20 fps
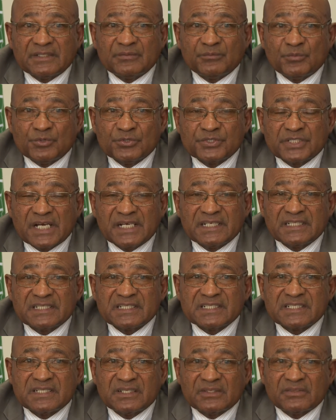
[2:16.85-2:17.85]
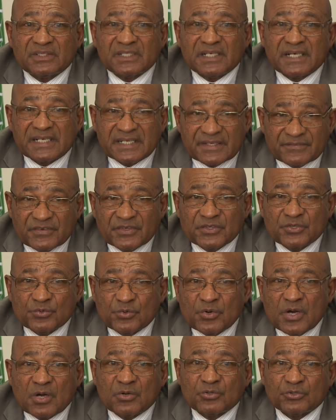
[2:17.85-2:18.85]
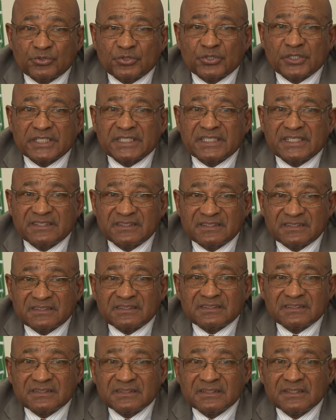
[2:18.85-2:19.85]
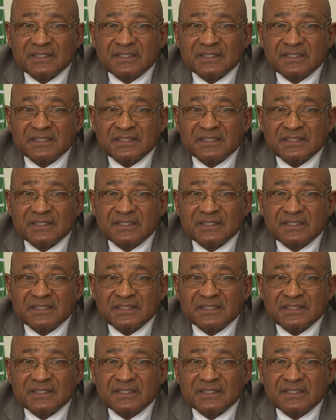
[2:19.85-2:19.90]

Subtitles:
In most countries now, there are revenue authorities